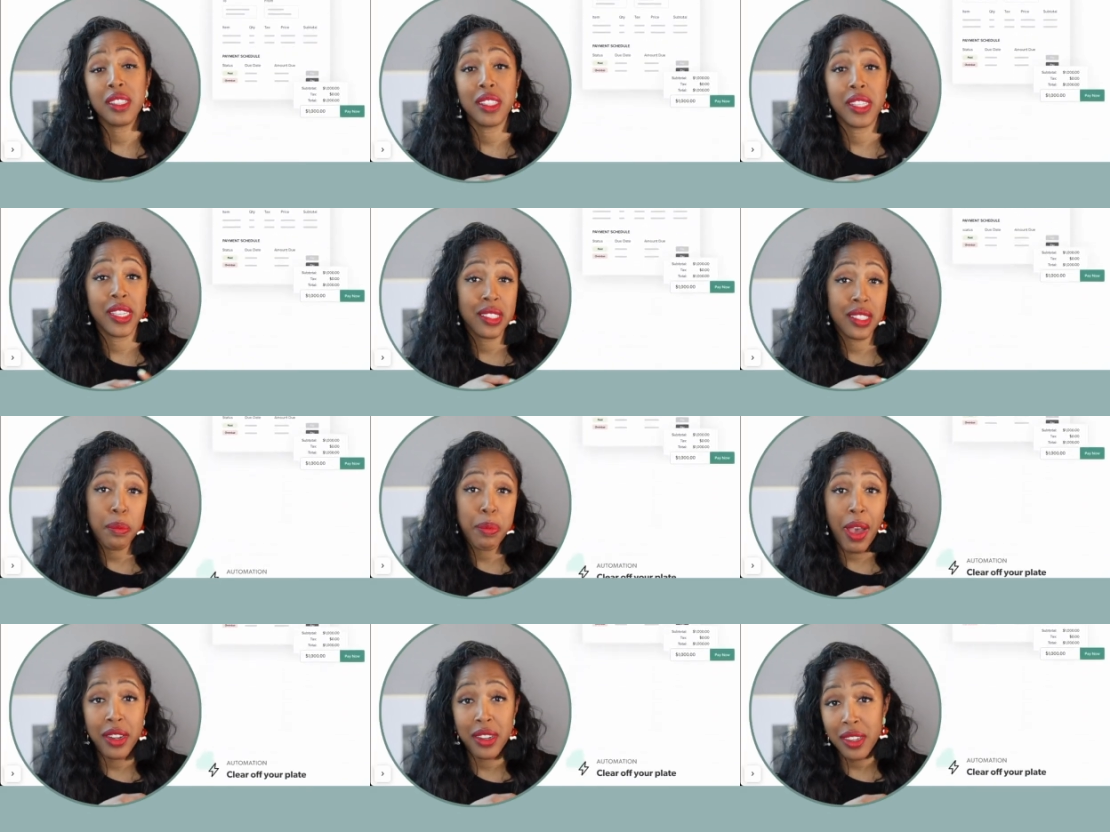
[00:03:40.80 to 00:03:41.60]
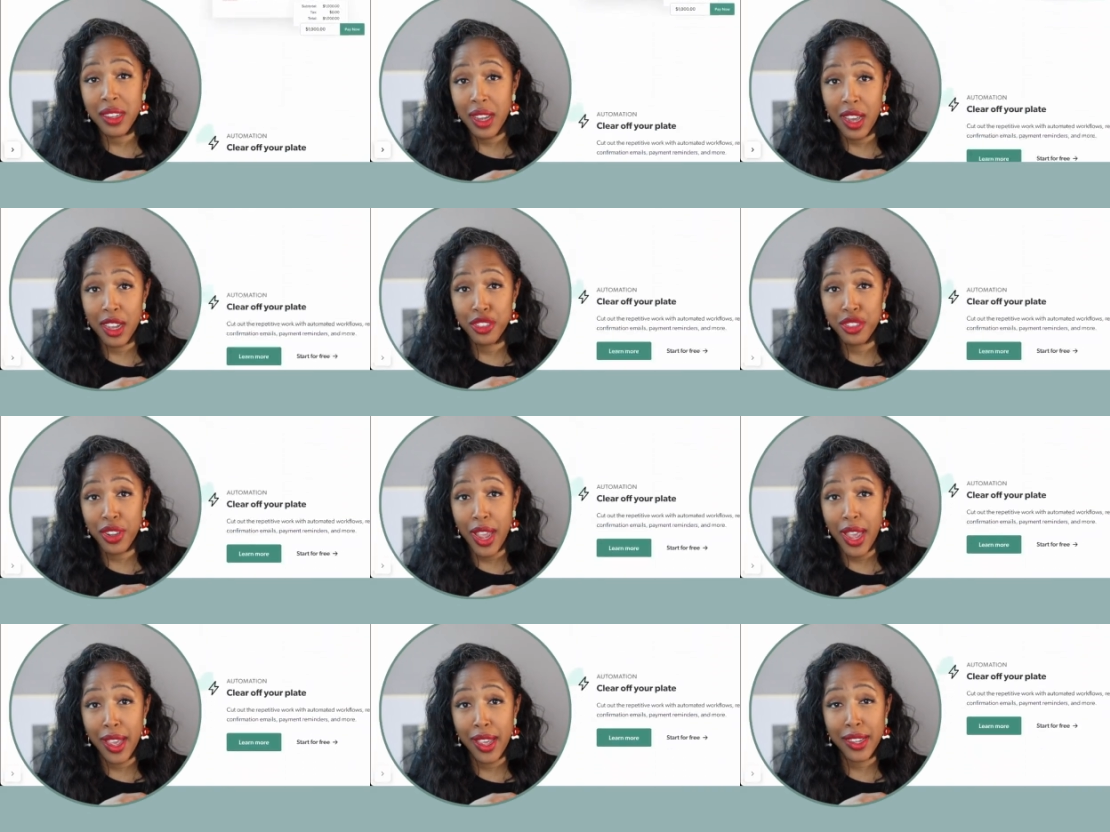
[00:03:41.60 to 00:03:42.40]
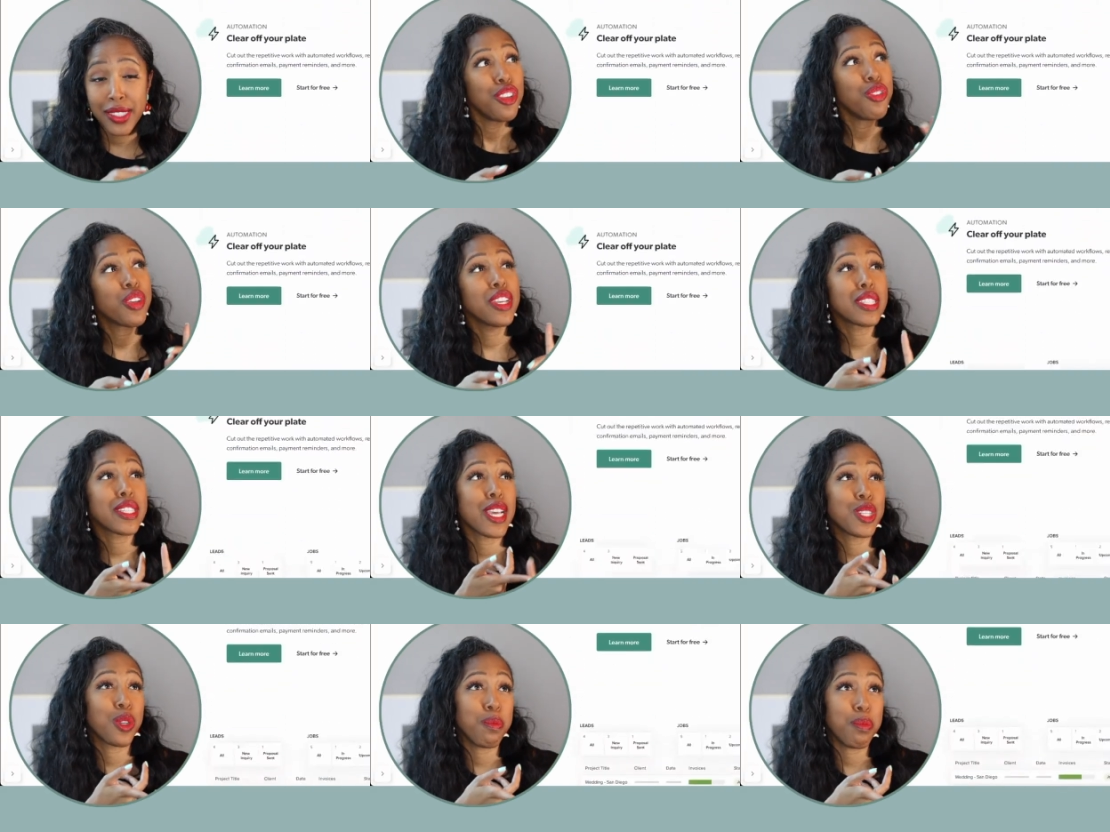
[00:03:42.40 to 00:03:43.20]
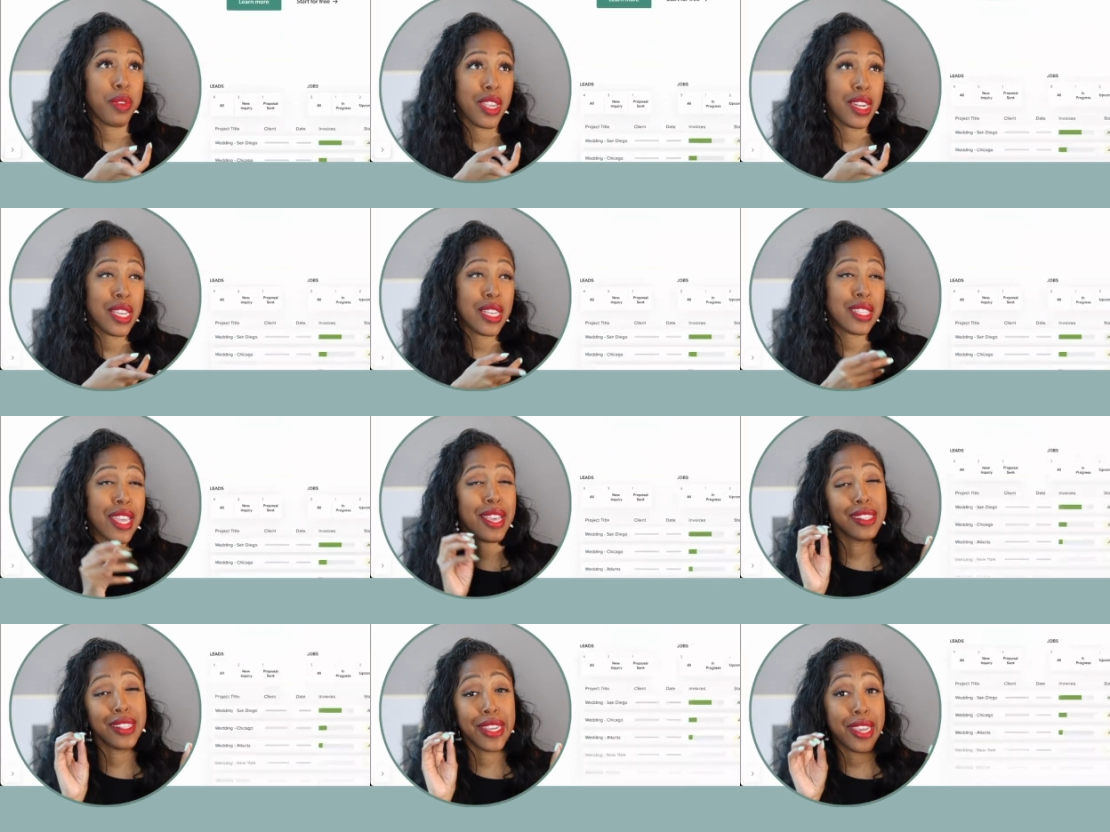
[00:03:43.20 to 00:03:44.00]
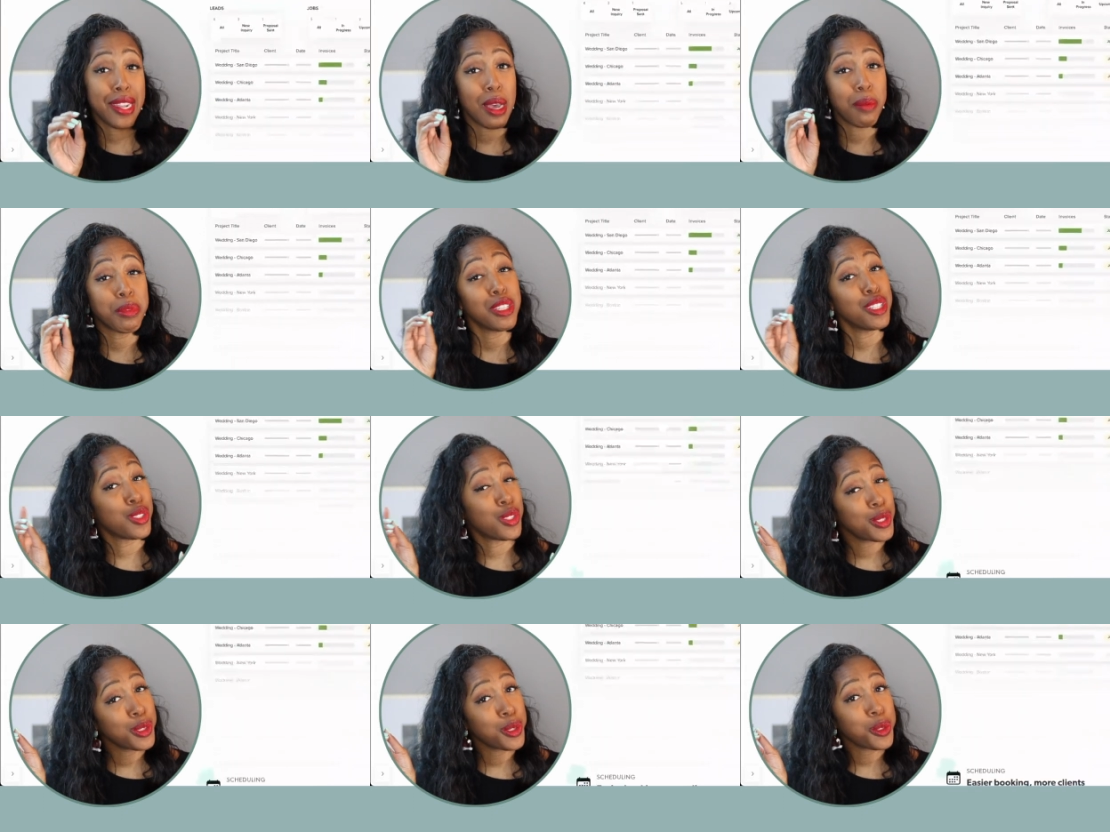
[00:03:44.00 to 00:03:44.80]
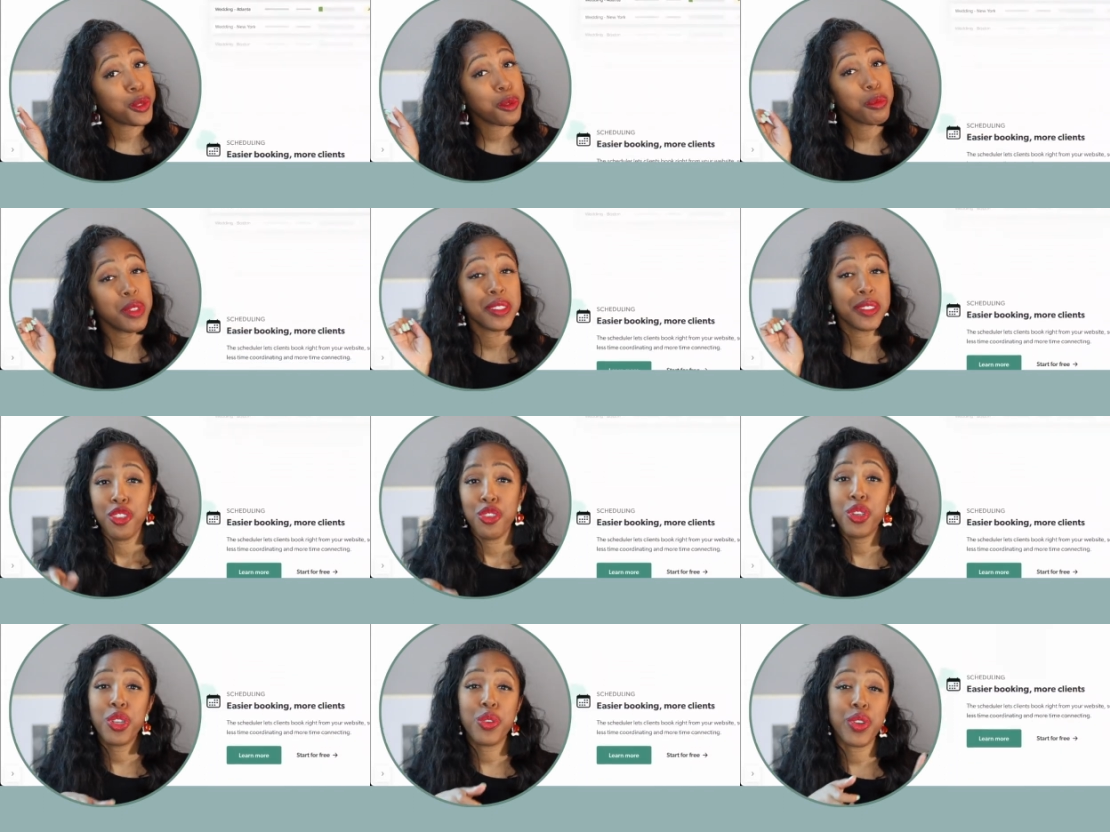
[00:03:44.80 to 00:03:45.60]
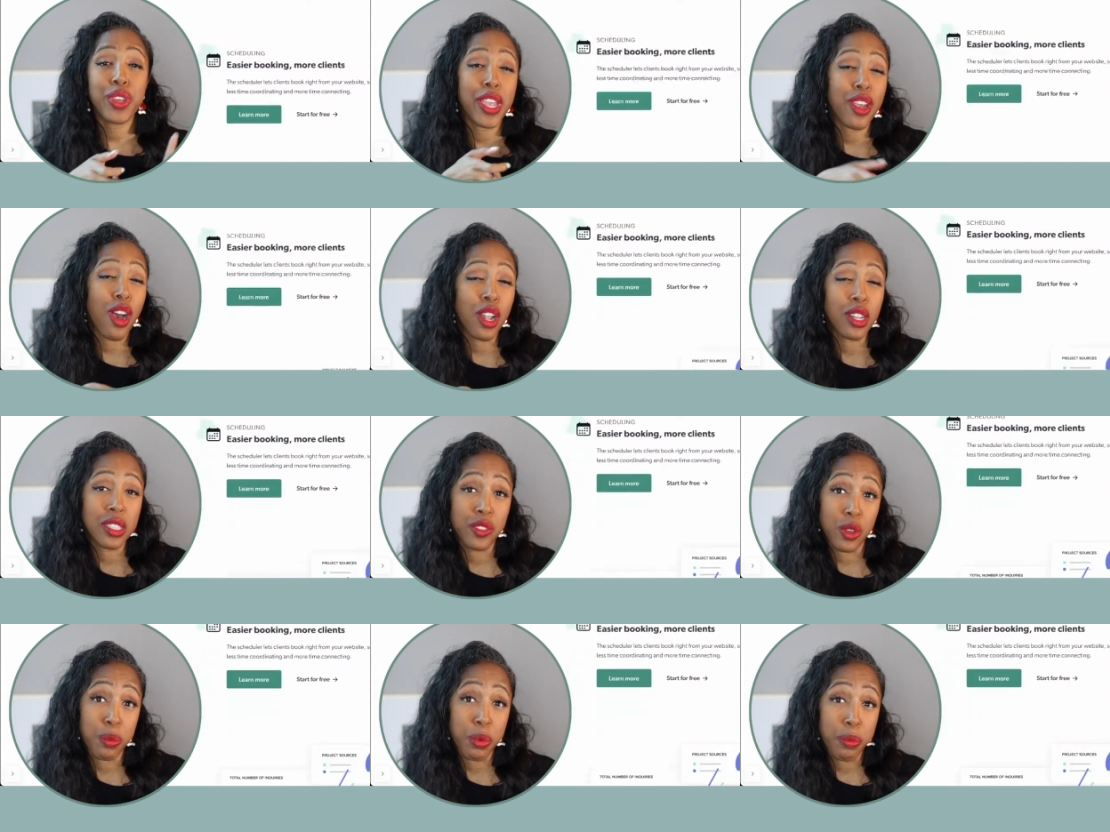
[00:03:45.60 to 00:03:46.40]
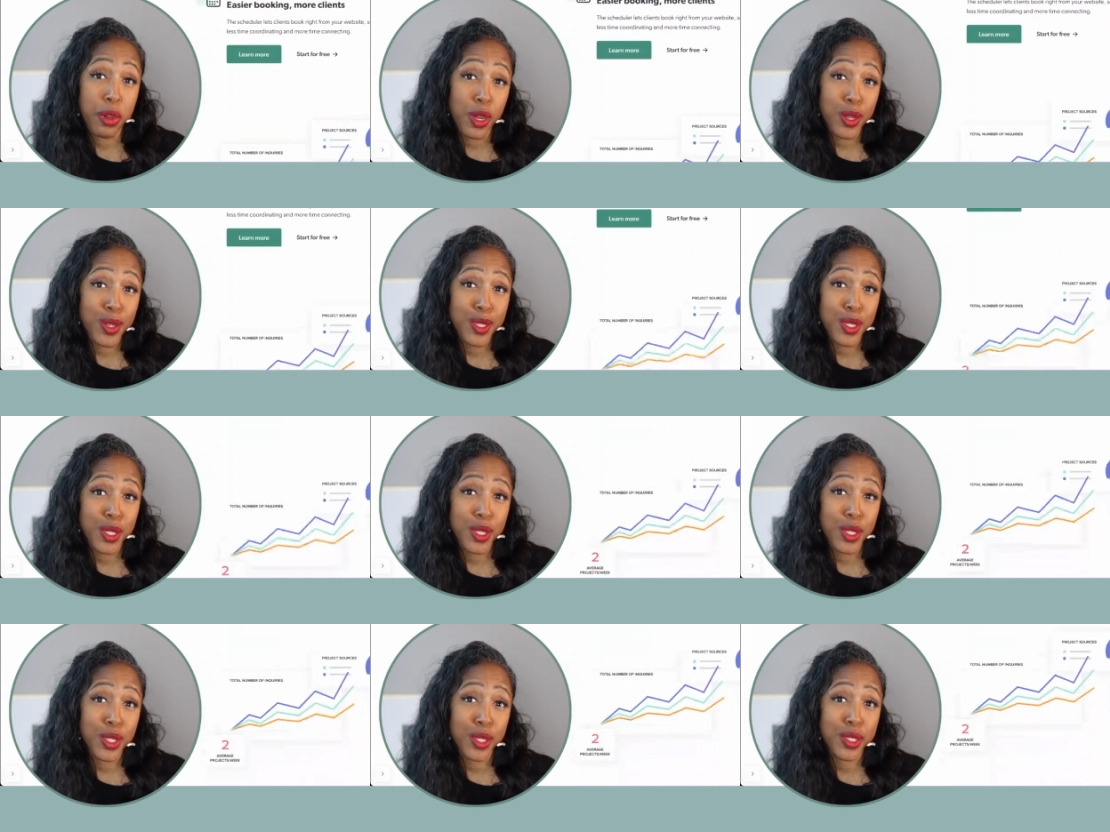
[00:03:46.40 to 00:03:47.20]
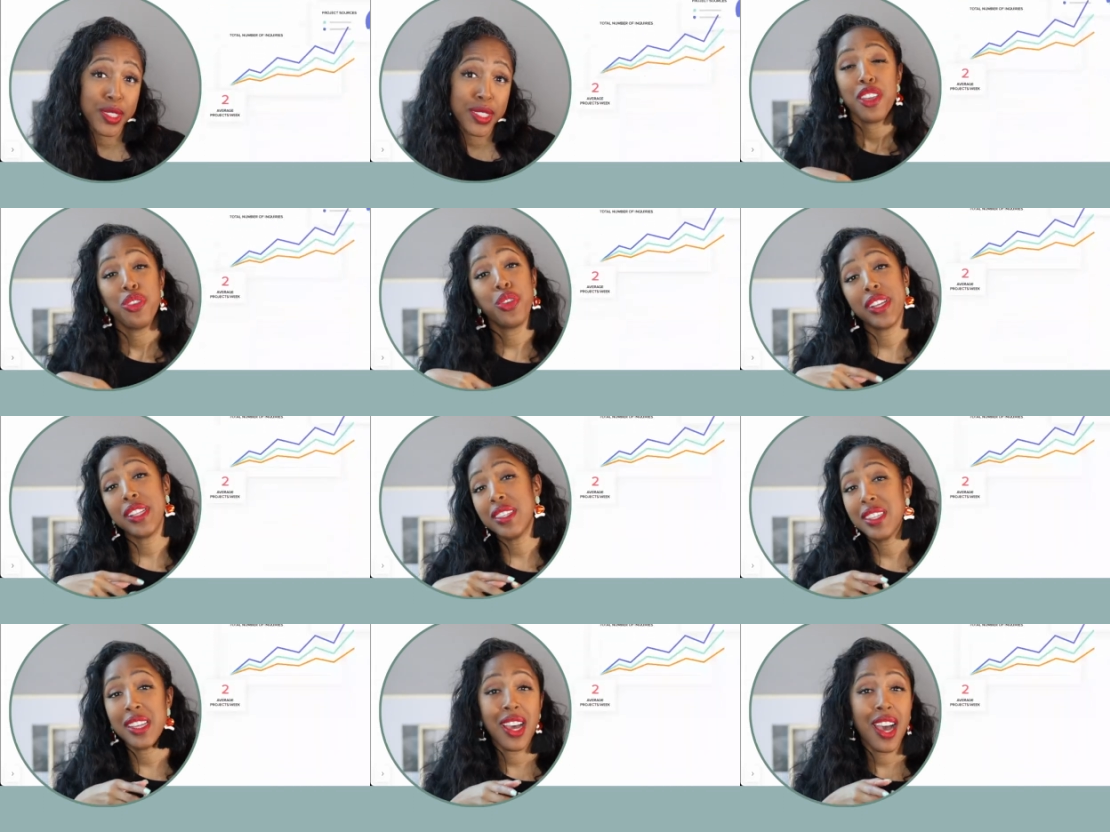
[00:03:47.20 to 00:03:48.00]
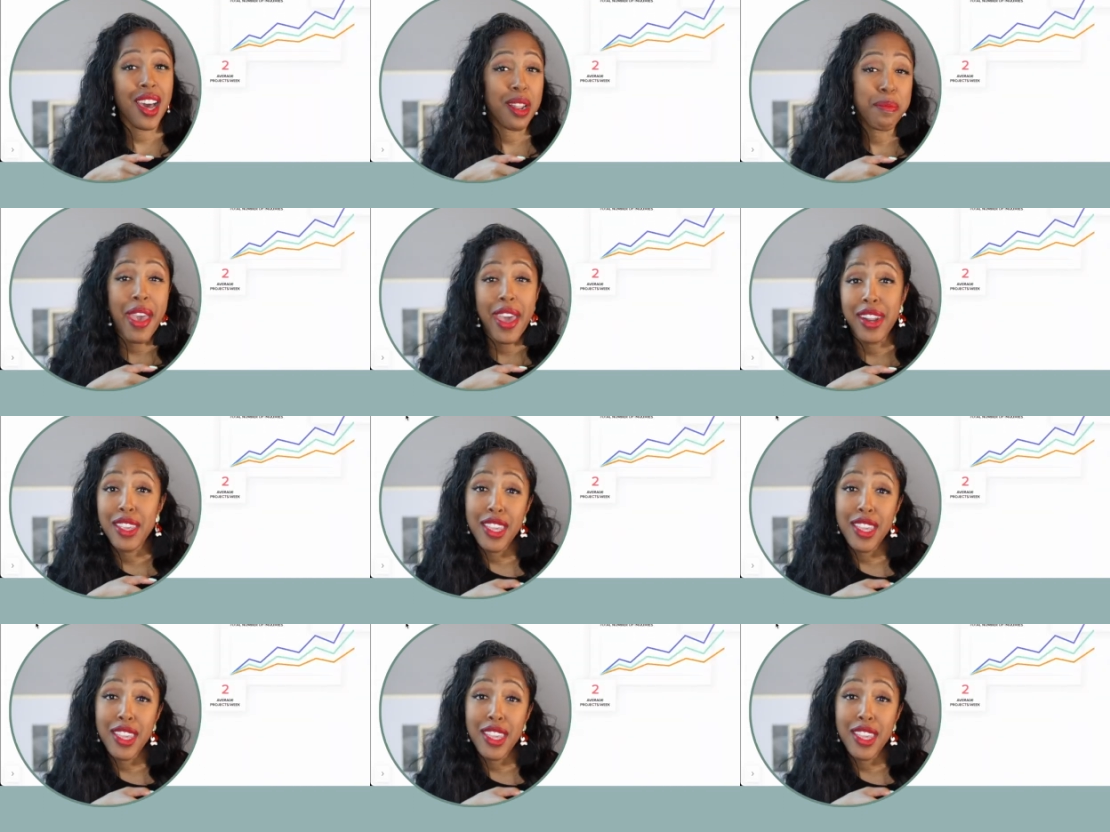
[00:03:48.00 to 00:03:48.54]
legally binding contracts, you can schedule meetings and link it up to Zoom, you can create all of your proposals, you can send automatic